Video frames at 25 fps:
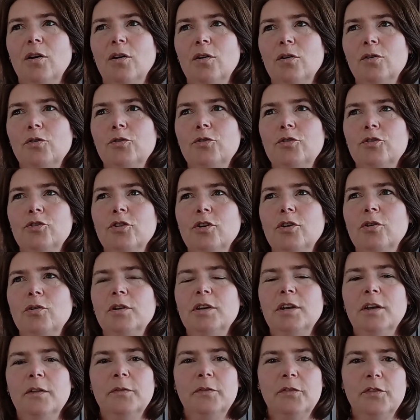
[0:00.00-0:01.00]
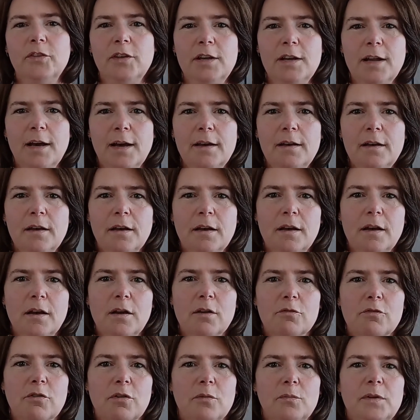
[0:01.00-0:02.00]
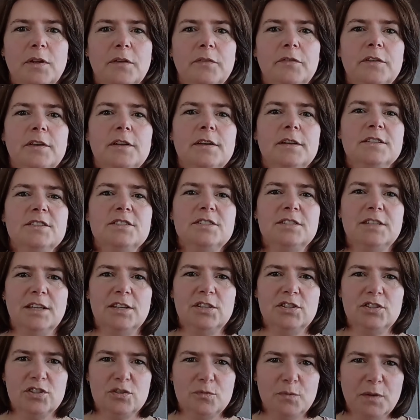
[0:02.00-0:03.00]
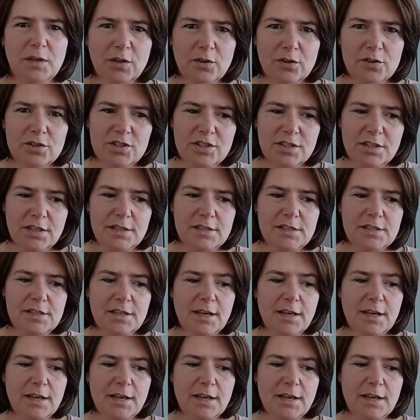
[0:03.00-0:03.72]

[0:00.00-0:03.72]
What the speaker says: Also Jantina from Jantina Stitches, because she